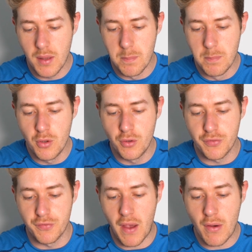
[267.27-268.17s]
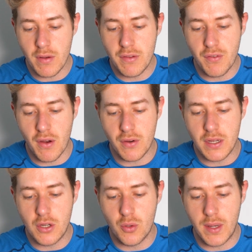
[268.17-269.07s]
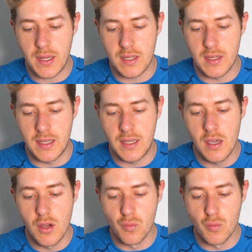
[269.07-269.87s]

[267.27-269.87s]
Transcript: move very quickly